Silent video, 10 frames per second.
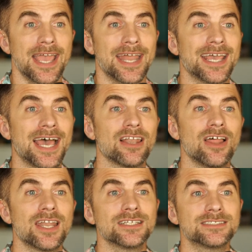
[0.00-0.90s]
And it had a
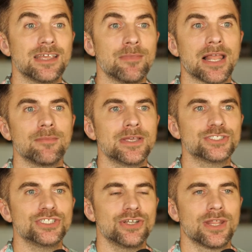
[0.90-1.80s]
lot of the same
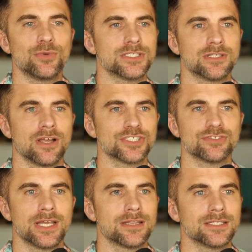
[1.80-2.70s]
elements. They were stars
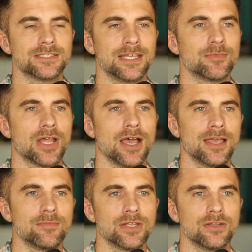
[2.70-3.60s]
around the same
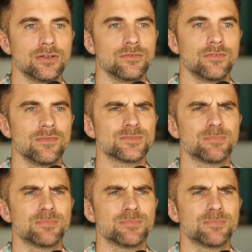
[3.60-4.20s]
time, too.